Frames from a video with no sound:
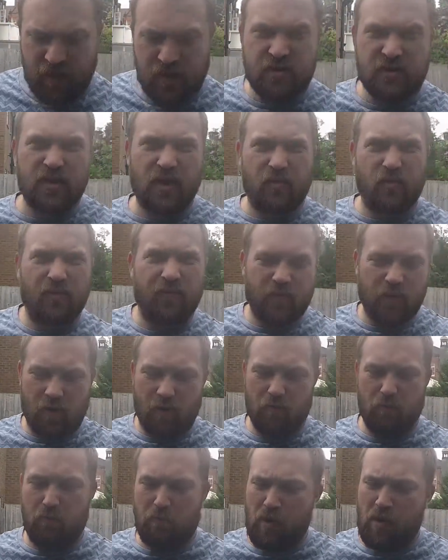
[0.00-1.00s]
So we've
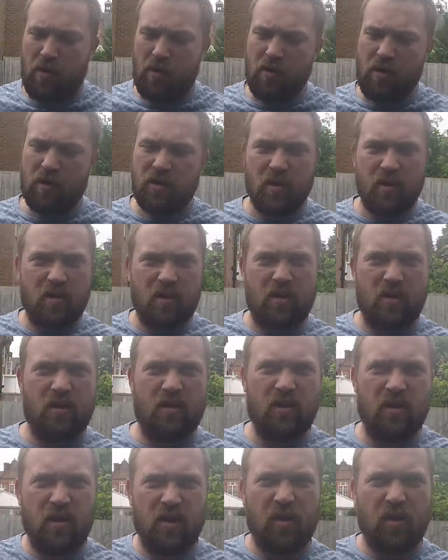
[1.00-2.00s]
got my
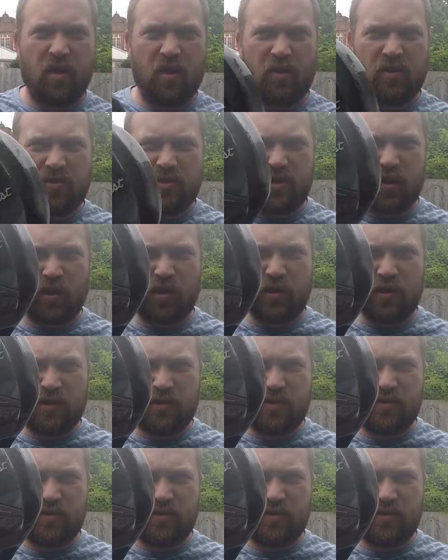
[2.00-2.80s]
Titleist